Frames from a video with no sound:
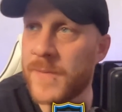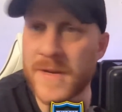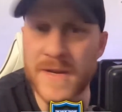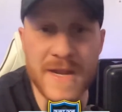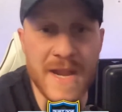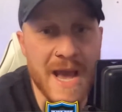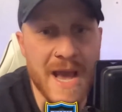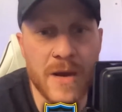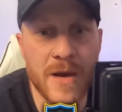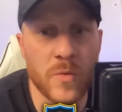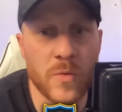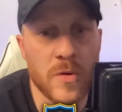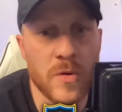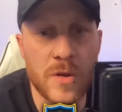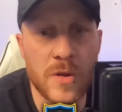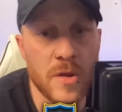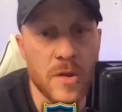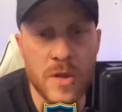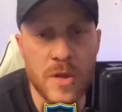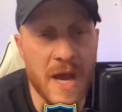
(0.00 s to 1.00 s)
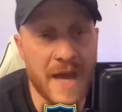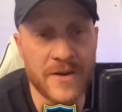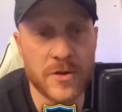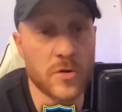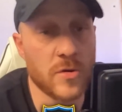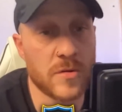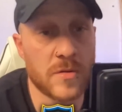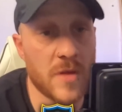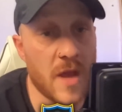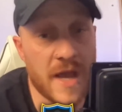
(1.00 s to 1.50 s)
but now, I
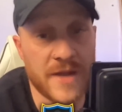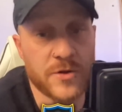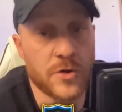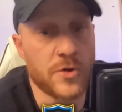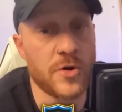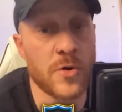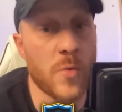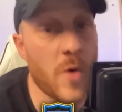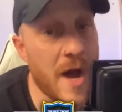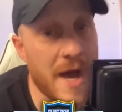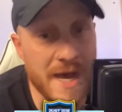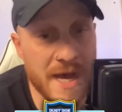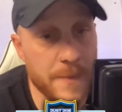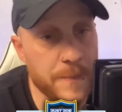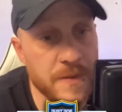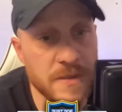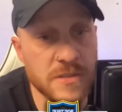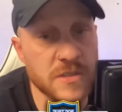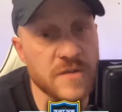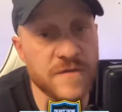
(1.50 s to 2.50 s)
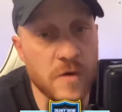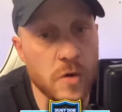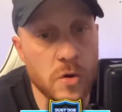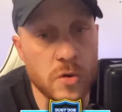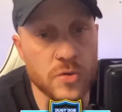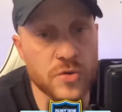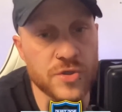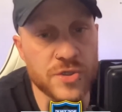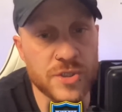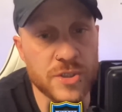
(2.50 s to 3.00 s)
don't know what happens,
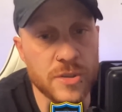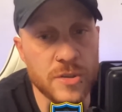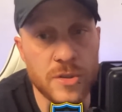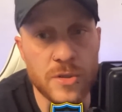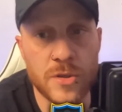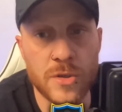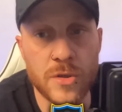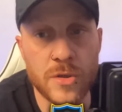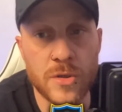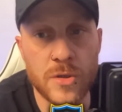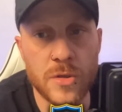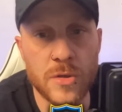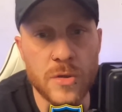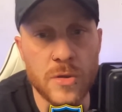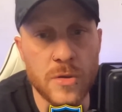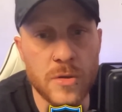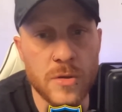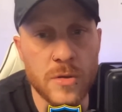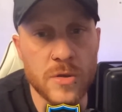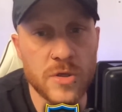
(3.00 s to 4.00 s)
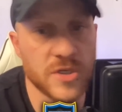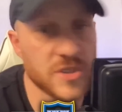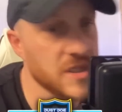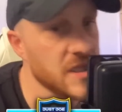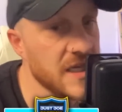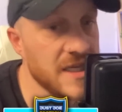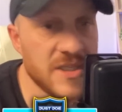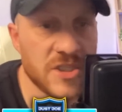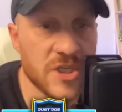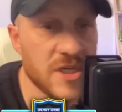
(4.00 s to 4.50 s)
folks. Because
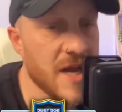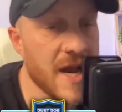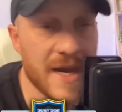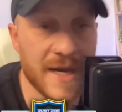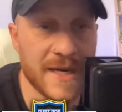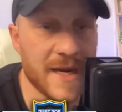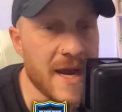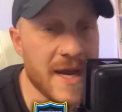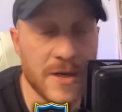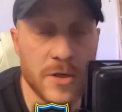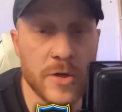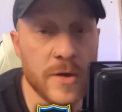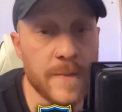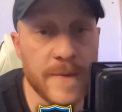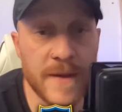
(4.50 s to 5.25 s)
Leeds United aren't